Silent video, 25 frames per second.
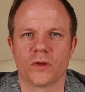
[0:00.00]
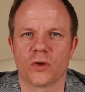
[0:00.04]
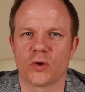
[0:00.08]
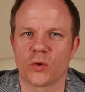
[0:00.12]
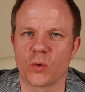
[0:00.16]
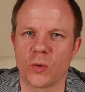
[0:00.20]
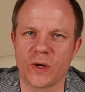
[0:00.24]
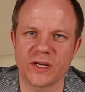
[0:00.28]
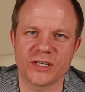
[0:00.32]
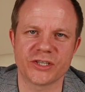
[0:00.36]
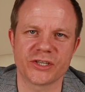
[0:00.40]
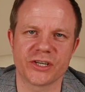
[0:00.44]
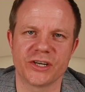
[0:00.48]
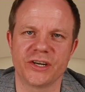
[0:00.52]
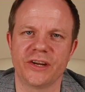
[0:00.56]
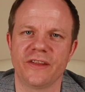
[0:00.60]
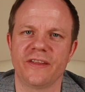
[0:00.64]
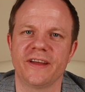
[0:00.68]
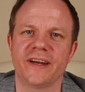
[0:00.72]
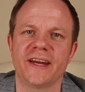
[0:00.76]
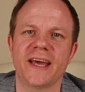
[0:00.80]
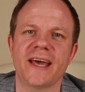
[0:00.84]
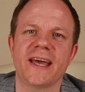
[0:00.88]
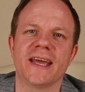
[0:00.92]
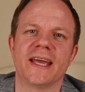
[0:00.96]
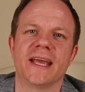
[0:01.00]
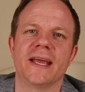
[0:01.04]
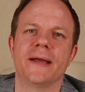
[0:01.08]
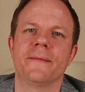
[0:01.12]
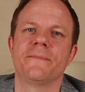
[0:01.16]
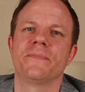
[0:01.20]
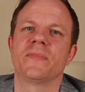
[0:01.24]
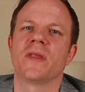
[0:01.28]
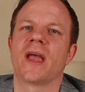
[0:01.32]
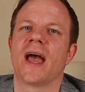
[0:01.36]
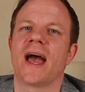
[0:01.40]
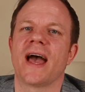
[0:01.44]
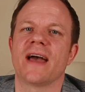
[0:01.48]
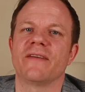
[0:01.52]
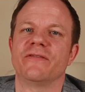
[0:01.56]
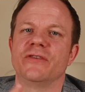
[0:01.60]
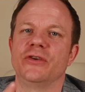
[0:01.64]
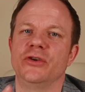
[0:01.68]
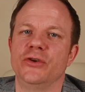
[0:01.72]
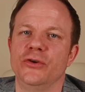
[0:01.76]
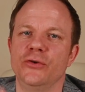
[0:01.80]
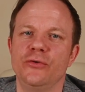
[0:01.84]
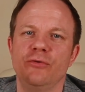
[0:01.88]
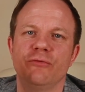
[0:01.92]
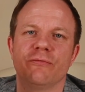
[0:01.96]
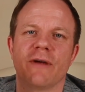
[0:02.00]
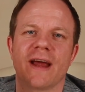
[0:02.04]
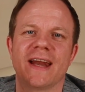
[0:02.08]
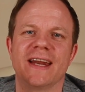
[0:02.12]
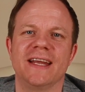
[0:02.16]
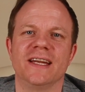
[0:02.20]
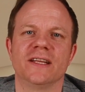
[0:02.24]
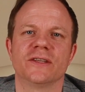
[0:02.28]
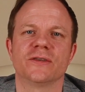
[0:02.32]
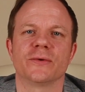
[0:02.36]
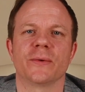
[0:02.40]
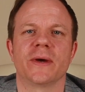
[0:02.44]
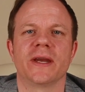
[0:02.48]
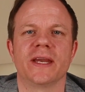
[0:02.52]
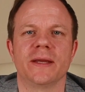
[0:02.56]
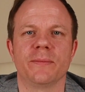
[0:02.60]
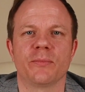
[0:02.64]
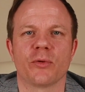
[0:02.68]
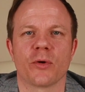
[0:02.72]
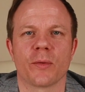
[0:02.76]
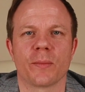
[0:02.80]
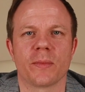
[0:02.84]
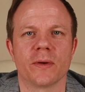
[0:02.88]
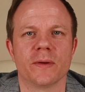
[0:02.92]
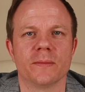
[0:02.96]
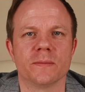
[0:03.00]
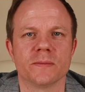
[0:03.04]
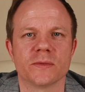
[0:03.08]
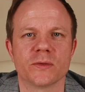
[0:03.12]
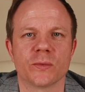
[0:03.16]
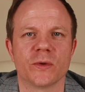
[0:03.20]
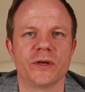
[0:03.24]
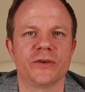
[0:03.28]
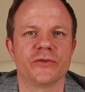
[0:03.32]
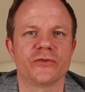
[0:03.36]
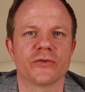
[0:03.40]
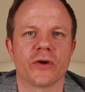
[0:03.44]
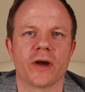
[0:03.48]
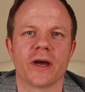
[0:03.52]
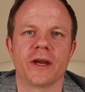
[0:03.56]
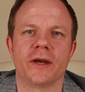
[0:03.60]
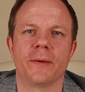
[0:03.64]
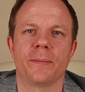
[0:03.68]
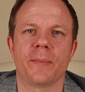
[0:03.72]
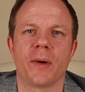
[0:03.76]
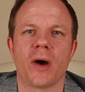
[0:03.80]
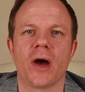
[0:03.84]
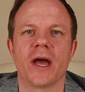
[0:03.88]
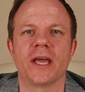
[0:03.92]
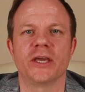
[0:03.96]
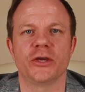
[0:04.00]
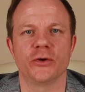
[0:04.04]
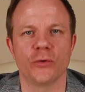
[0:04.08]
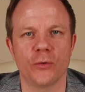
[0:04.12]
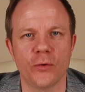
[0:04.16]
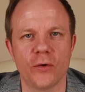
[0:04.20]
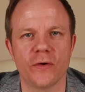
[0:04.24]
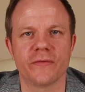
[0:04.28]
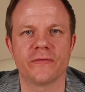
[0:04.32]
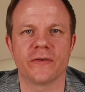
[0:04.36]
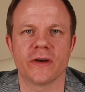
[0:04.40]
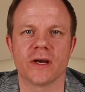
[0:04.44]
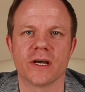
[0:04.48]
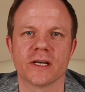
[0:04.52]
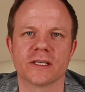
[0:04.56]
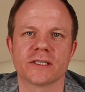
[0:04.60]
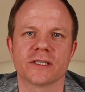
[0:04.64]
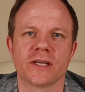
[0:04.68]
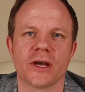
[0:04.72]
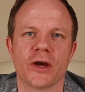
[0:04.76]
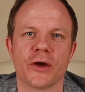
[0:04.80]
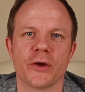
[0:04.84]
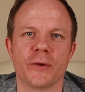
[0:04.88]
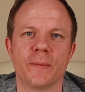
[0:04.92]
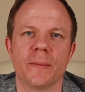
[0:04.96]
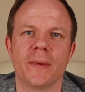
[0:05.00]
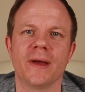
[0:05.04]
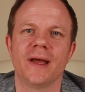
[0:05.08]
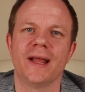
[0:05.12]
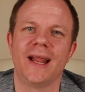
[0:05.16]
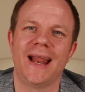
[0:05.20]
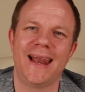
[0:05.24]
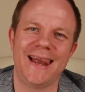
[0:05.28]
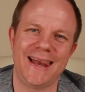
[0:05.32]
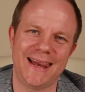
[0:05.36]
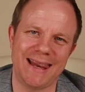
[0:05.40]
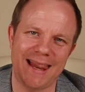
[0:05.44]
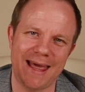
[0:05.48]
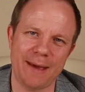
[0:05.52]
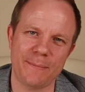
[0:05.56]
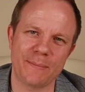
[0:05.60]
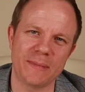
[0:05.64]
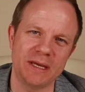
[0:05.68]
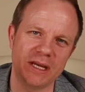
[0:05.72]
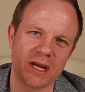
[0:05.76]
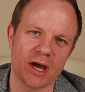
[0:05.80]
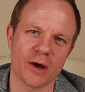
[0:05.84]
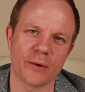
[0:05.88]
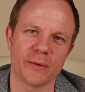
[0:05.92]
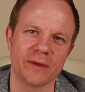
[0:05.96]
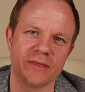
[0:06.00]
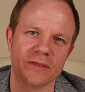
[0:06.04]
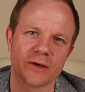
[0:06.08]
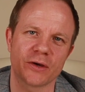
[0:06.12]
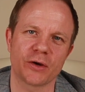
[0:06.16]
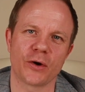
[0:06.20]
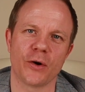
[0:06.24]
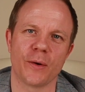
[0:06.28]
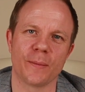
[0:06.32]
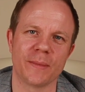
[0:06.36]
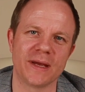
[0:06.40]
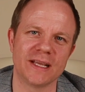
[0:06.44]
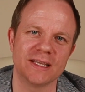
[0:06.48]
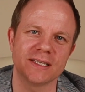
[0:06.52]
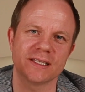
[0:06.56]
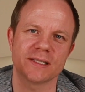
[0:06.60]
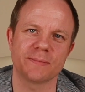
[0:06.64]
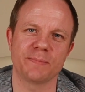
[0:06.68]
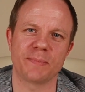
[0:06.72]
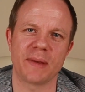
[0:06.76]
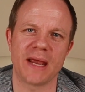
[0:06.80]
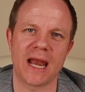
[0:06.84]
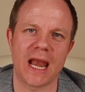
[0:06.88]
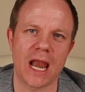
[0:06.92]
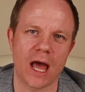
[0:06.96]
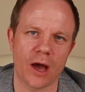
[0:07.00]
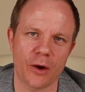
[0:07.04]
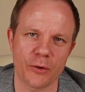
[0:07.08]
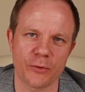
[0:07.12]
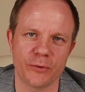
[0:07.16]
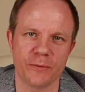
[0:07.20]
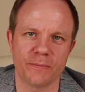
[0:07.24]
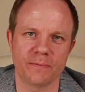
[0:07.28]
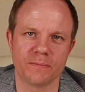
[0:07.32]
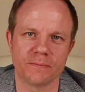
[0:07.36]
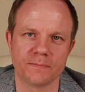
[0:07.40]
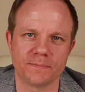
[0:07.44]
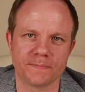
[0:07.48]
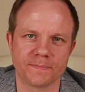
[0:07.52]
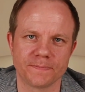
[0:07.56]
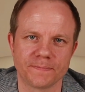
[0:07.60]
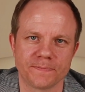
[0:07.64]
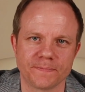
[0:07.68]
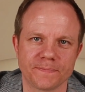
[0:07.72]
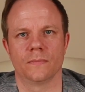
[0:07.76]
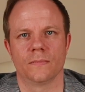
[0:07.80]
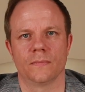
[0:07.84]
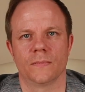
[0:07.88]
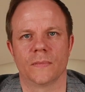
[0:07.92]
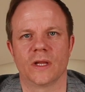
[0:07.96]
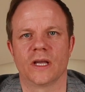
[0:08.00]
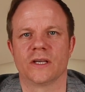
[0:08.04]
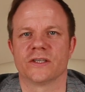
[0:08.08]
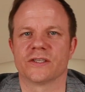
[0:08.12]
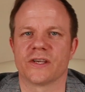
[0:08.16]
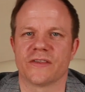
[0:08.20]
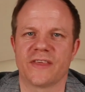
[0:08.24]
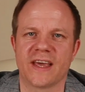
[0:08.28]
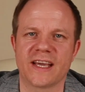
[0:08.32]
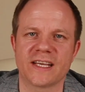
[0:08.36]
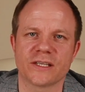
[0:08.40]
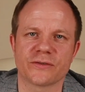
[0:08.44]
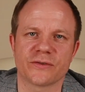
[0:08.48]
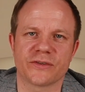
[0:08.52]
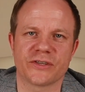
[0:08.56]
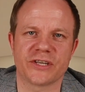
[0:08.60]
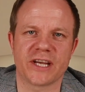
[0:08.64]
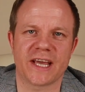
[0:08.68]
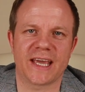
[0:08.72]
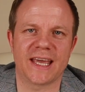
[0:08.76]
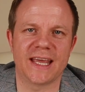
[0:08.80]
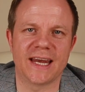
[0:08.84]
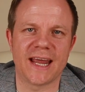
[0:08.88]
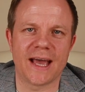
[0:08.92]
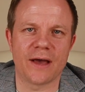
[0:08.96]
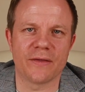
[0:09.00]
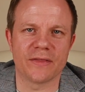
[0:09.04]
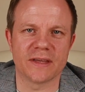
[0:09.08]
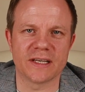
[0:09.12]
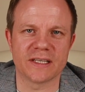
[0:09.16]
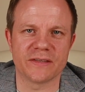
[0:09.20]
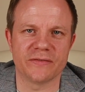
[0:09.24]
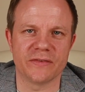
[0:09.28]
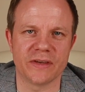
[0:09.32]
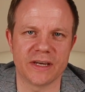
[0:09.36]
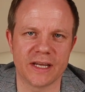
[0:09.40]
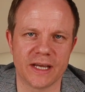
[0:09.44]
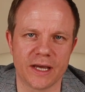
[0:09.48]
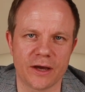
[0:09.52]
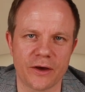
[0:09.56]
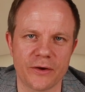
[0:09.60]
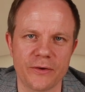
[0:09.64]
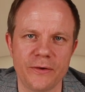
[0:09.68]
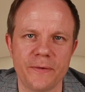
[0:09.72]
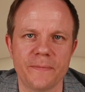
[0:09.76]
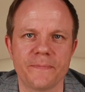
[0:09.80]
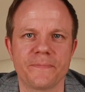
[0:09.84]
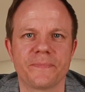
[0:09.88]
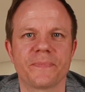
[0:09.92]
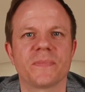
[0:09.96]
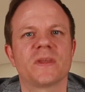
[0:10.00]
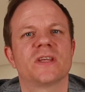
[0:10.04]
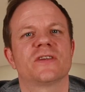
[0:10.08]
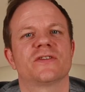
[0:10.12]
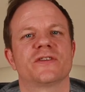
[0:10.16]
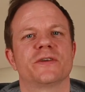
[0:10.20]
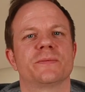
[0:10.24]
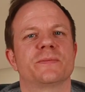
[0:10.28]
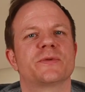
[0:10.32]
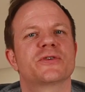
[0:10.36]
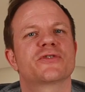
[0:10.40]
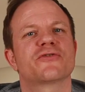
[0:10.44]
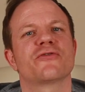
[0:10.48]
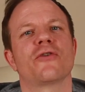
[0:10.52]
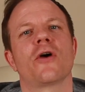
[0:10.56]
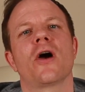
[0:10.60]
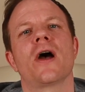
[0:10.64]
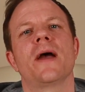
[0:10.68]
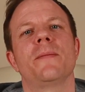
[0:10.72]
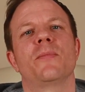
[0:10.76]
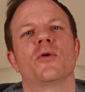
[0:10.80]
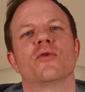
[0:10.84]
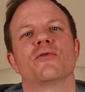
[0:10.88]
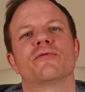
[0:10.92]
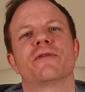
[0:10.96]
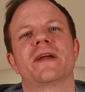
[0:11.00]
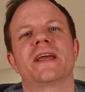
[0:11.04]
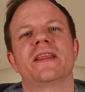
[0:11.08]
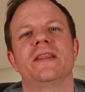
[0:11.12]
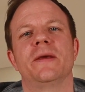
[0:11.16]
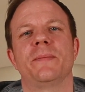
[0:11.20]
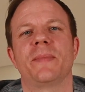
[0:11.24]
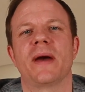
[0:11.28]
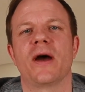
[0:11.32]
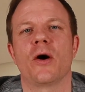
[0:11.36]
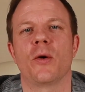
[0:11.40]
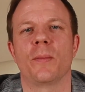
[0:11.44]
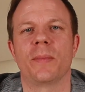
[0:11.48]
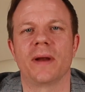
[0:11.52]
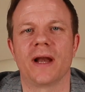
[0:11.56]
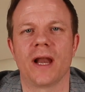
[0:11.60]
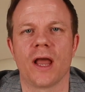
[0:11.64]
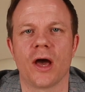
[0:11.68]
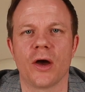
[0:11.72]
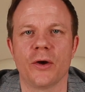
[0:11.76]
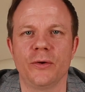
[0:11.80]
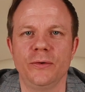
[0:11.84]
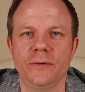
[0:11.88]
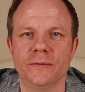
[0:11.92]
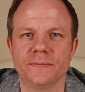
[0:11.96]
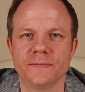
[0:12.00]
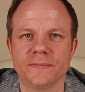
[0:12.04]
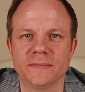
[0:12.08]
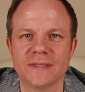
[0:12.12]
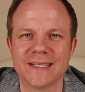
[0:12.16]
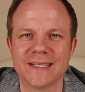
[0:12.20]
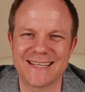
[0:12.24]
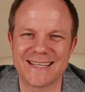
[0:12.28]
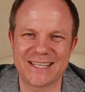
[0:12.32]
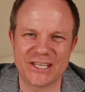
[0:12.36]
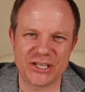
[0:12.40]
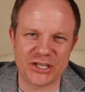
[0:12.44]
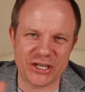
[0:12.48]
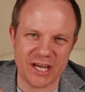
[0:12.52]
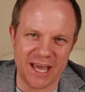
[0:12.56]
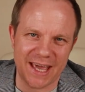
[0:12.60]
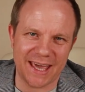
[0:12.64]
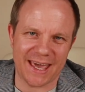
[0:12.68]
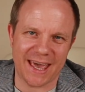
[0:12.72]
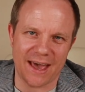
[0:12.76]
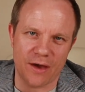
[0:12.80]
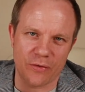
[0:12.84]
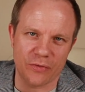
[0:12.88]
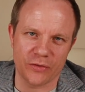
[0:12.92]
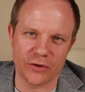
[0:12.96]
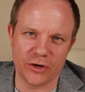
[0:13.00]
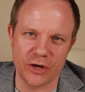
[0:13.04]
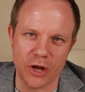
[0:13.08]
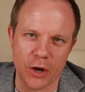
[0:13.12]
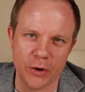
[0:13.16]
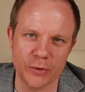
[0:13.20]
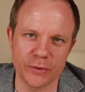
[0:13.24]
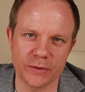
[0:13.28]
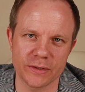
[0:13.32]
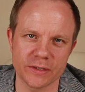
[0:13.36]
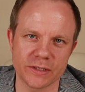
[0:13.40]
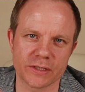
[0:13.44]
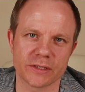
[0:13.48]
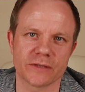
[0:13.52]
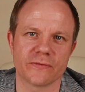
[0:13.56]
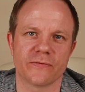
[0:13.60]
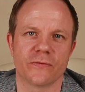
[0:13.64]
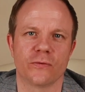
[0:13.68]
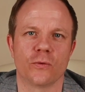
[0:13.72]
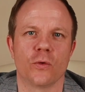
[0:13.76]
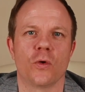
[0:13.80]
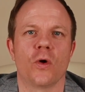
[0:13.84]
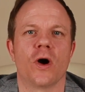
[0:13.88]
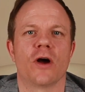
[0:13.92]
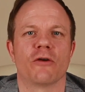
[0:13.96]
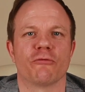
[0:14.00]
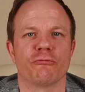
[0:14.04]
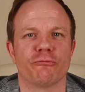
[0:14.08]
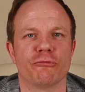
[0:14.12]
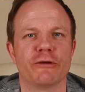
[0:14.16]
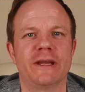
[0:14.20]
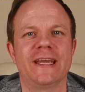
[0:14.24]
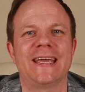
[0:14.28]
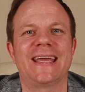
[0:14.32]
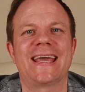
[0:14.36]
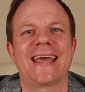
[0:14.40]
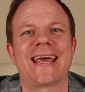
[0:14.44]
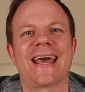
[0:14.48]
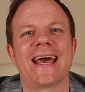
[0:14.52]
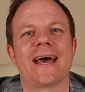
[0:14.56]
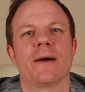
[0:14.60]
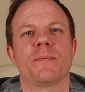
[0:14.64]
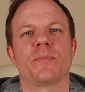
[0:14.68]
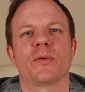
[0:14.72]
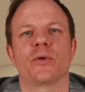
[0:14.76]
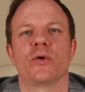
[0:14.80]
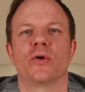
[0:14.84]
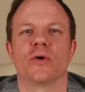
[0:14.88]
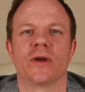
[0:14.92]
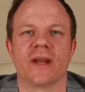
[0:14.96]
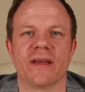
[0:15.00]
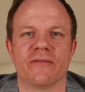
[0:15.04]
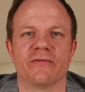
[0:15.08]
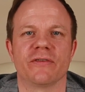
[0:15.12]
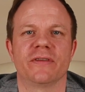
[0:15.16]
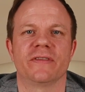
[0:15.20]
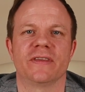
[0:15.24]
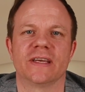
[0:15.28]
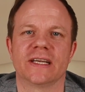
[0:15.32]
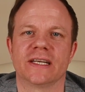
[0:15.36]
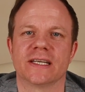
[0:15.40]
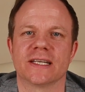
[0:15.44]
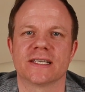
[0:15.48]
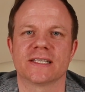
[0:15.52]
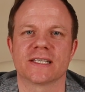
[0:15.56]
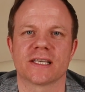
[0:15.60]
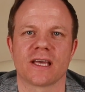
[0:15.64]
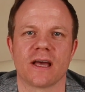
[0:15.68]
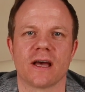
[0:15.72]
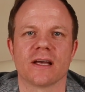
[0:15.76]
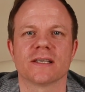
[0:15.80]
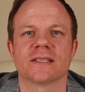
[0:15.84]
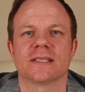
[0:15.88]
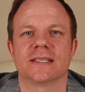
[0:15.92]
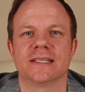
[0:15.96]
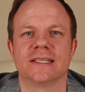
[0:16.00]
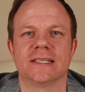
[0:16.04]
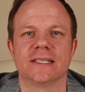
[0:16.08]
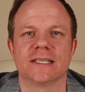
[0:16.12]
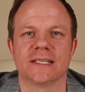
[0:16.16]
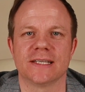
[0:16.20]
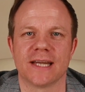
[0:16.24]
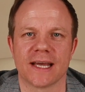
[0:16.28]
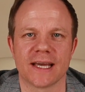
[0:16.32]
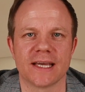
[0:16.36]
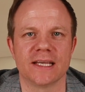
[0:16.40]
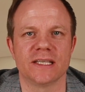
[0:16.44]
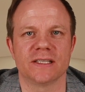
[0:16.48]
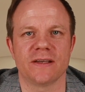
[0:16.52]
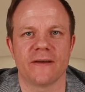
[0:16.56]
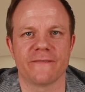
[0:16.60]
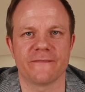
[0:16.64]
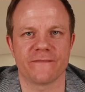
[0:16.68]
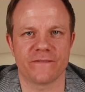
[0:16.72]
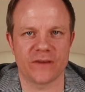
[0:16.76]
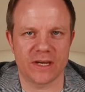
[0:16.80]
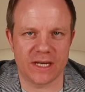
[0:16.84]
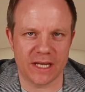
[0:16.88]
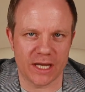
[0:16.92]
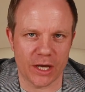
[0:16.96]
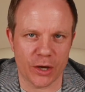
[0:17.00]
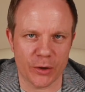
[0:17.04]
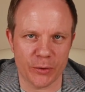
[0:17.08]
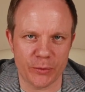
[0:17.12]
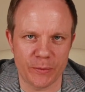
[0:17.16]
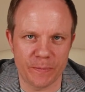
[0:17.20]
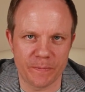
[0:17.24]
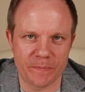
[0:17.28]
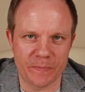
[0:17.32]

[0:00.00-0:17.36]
Question of the day. Have you ran into any problems when trying to buy your first home? Let me know in the comments below. So thanks for checking out this video. Subscribe or ring the bell below. Check out the notes for a recap on everything discussed in today's video.